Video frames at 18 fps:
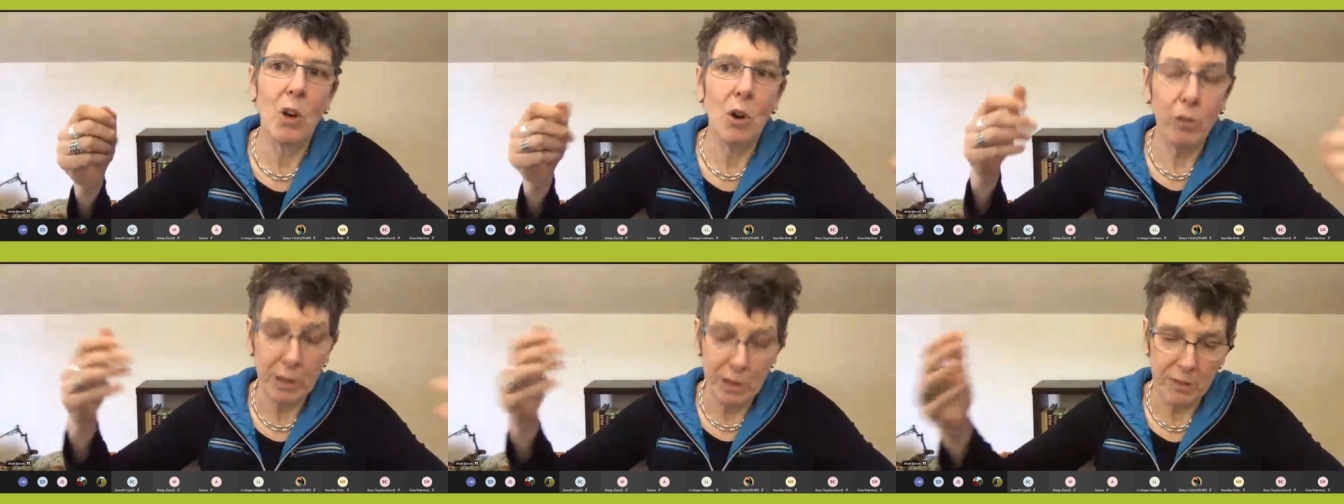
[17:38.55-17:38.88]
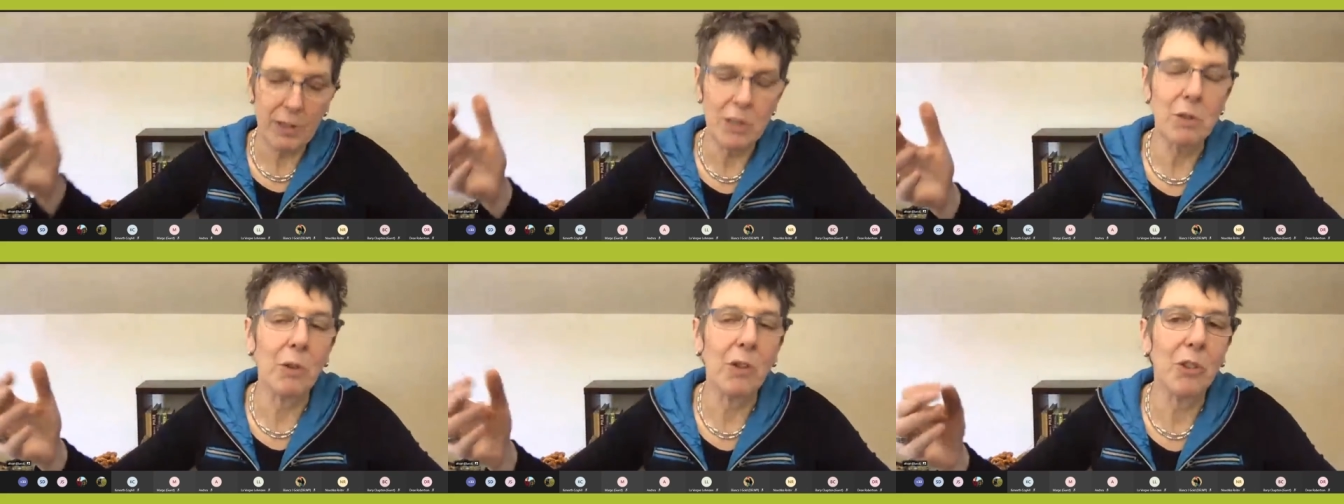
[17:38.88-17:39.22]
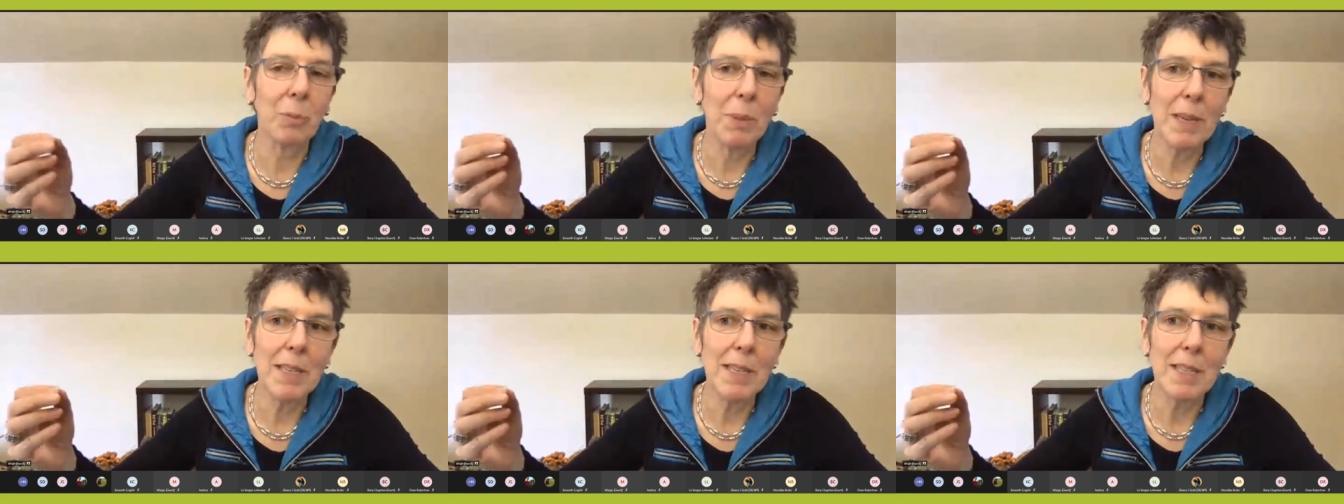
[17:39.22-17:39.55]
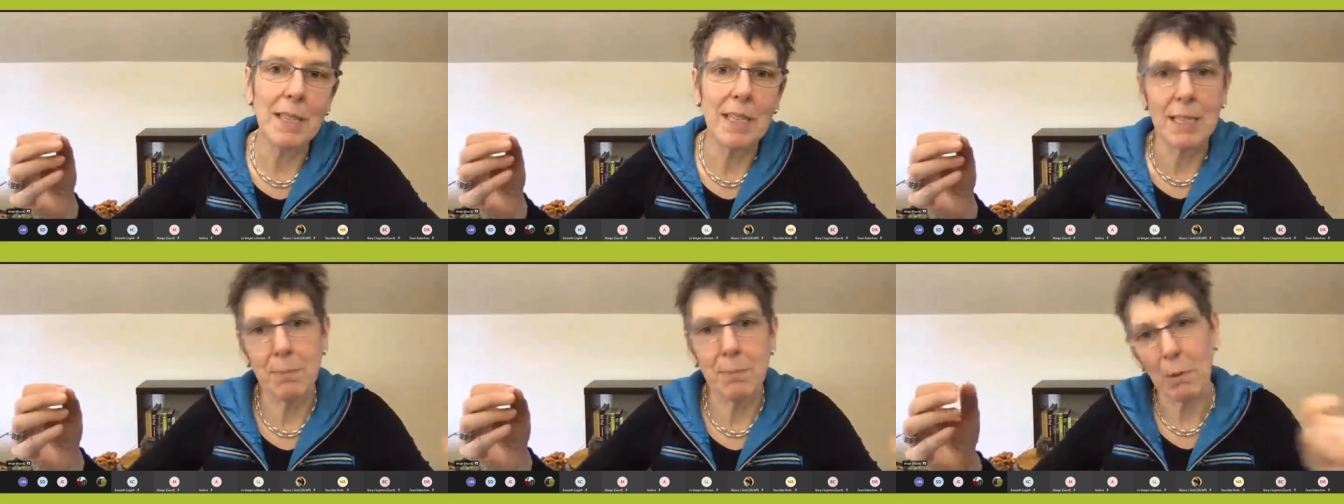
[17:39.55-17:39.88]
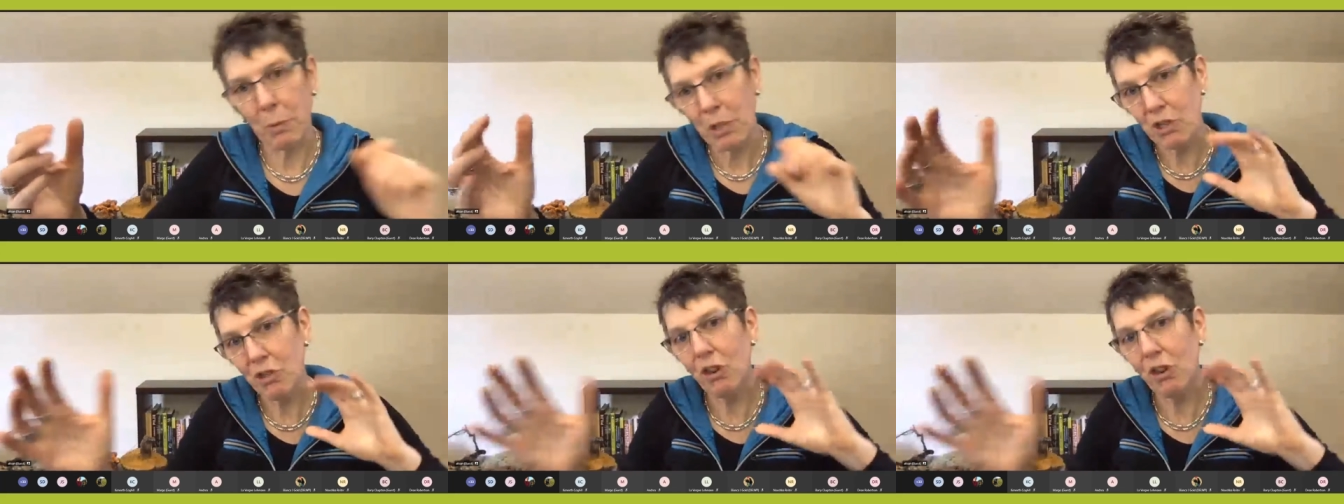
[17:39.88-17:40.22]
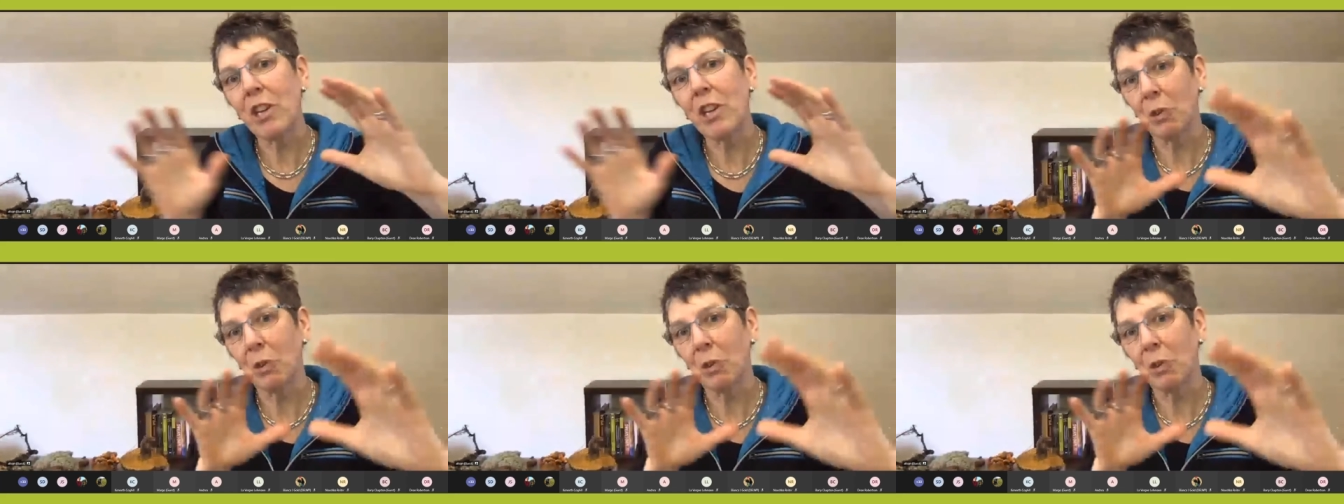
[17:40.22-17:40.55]
or individual species, but we're
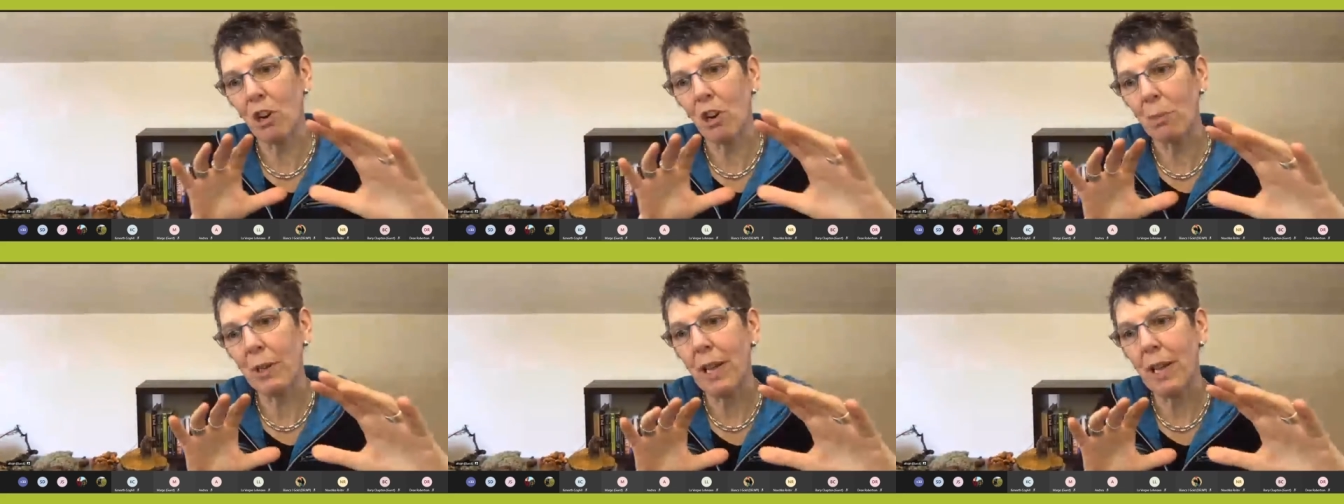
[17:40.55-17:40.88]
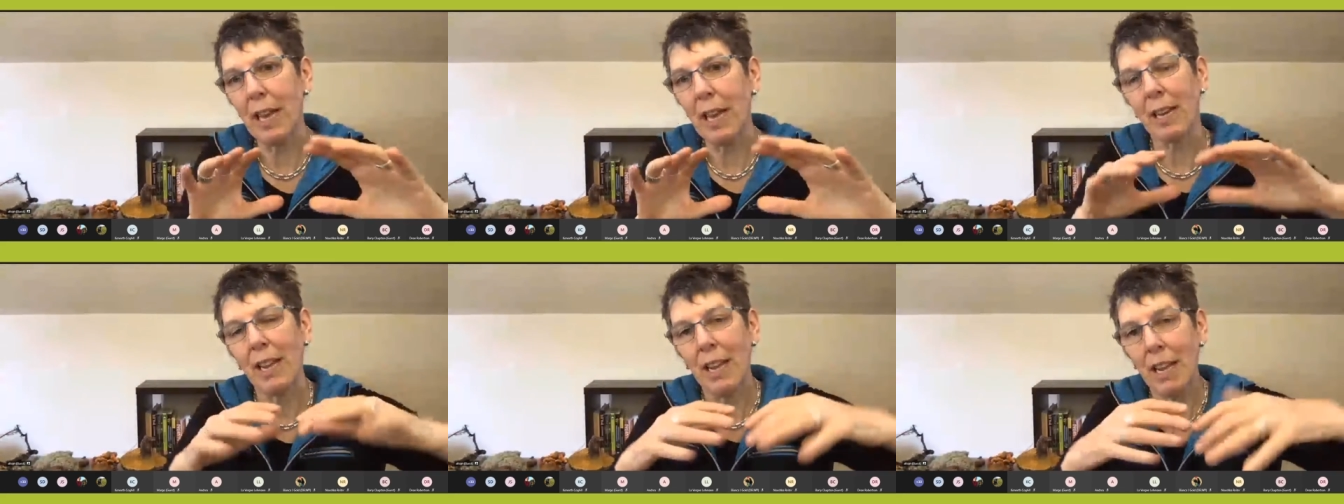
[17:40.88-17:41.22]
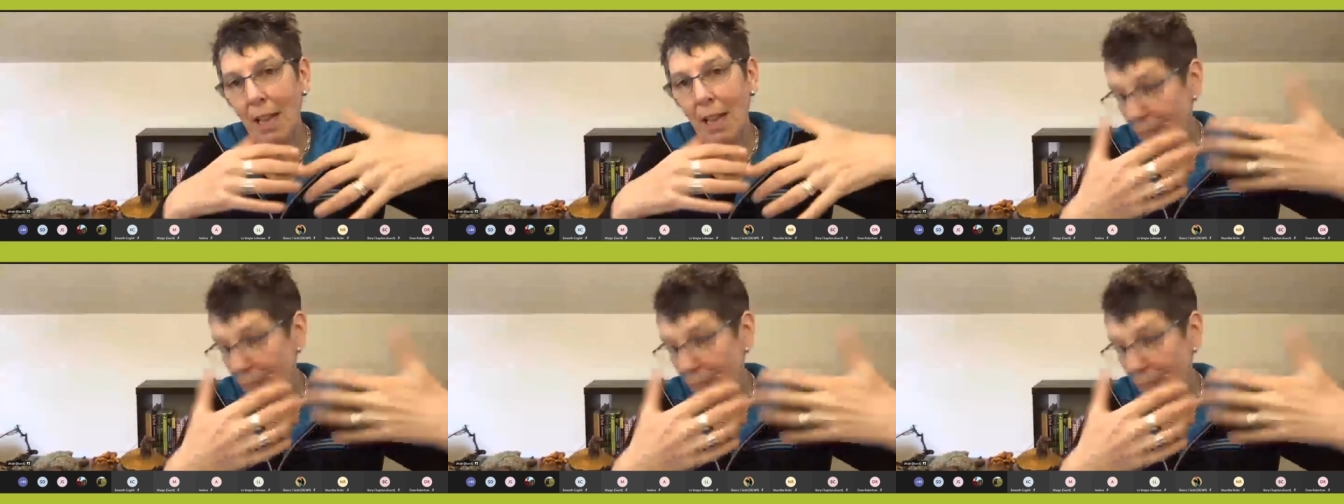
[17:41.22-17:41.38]
trying to accommodate